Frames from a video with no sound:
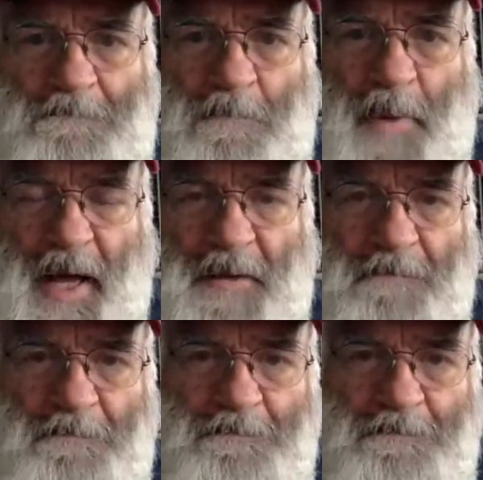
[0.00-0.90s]
But
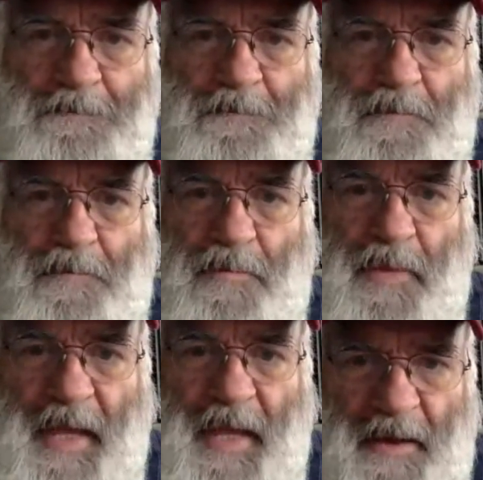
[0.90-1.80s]

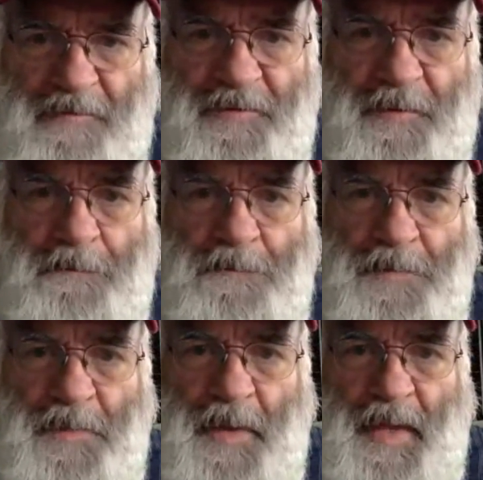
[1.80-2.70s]
if
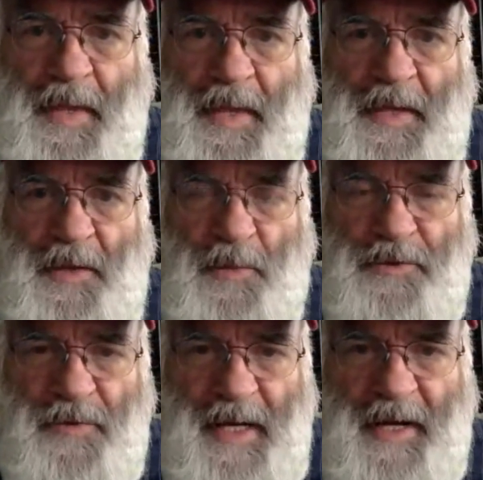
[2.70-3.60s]
you were
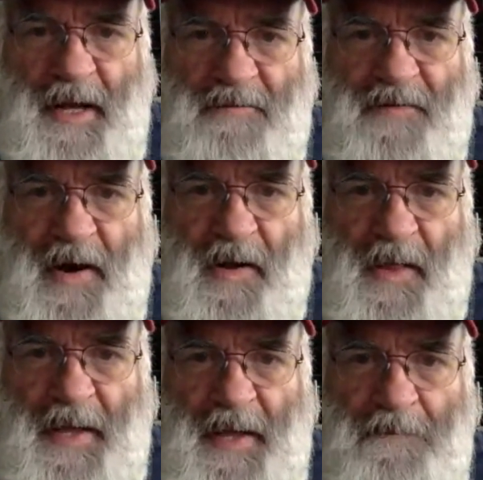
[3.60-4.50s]
treated
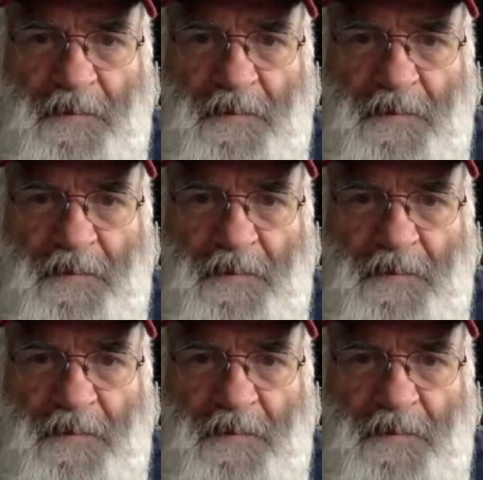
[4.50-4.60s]
unfairly,